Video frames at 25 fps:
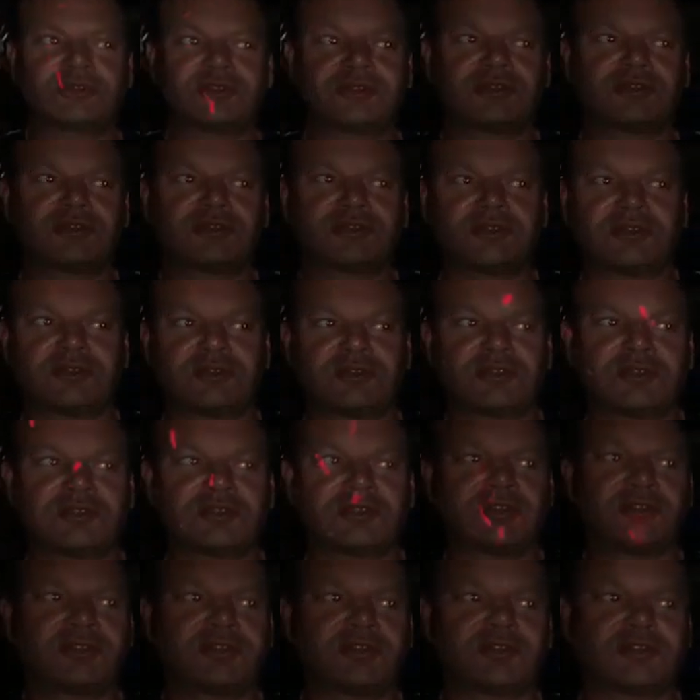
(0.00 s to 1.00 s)
now your mum,
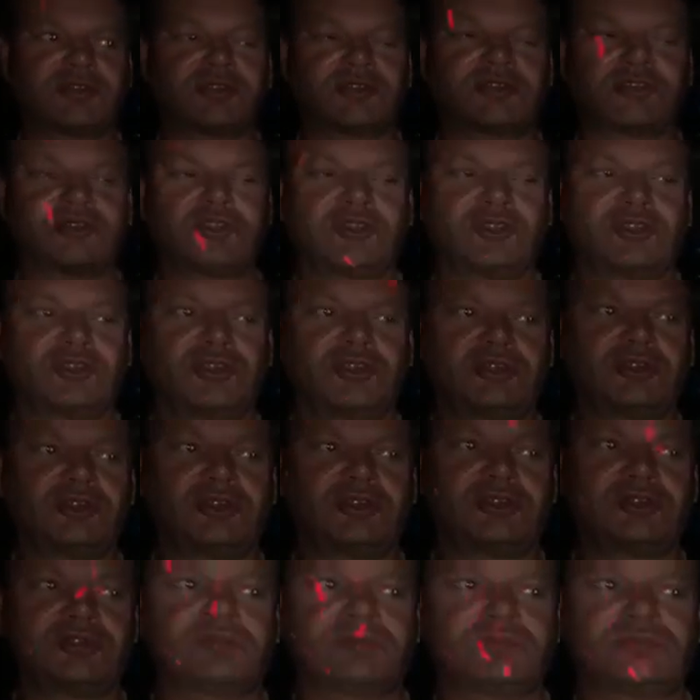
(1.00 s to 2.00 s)
you know,
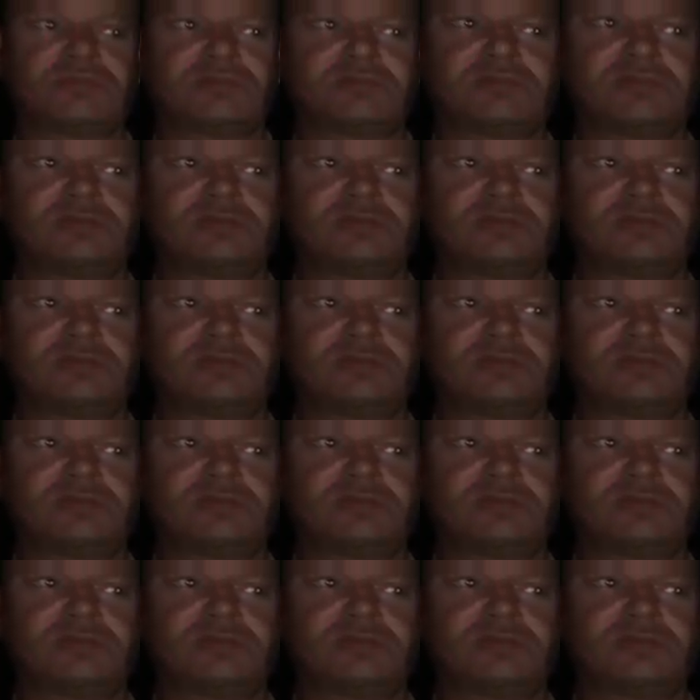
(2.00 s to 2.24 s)
is like